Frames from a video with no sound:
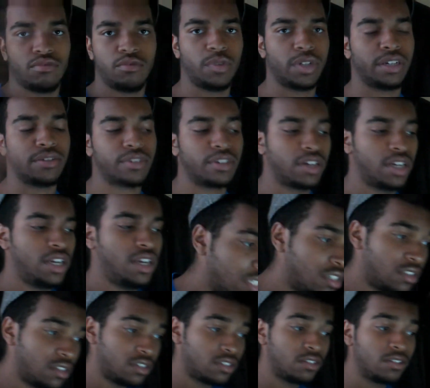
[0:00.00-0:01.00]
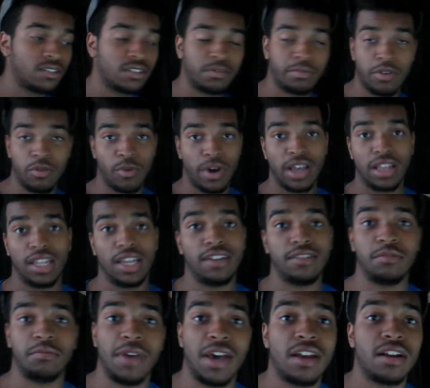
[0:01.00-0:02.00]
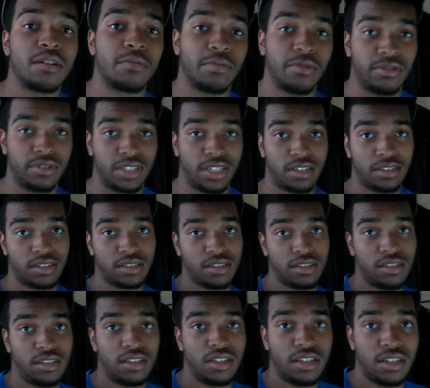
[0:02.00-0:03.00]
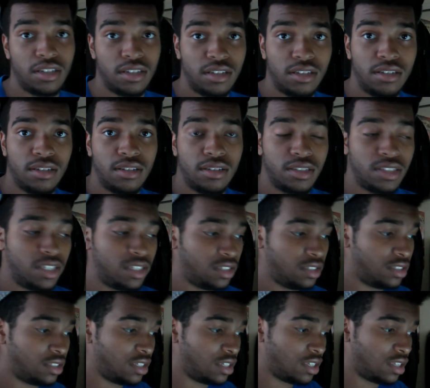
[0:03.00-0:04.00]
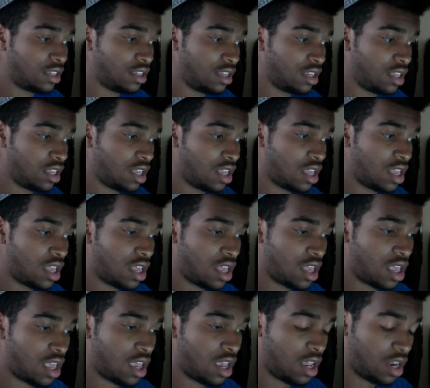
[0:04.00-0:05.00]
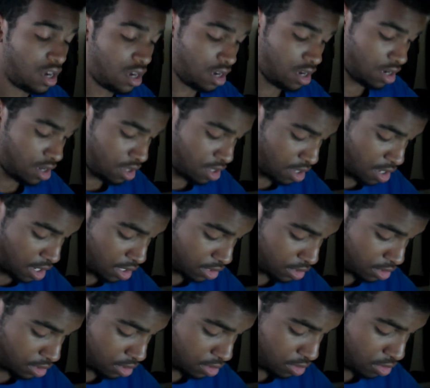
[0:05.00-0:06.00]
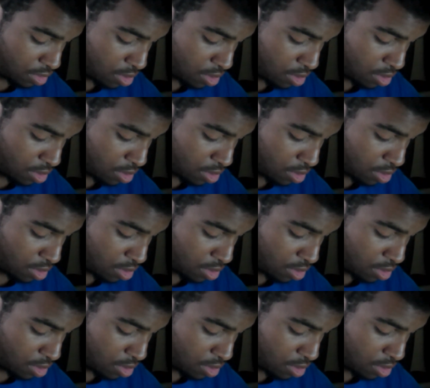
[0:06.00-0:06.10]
whatever. So there's going to be White Lives Matter protests in Tennessee, and that's